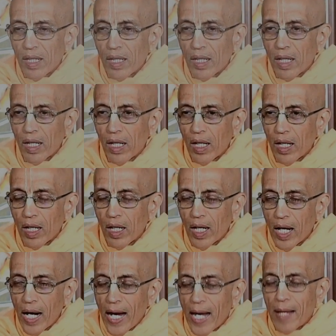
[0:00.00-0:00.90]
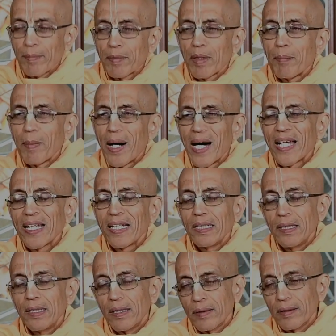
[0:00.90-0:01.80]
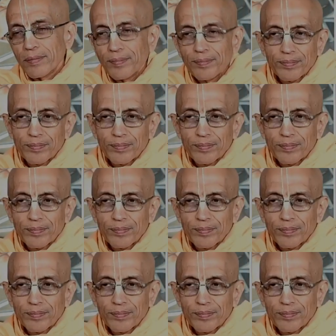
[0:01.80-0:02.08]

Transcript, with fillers: uh, I am the mind,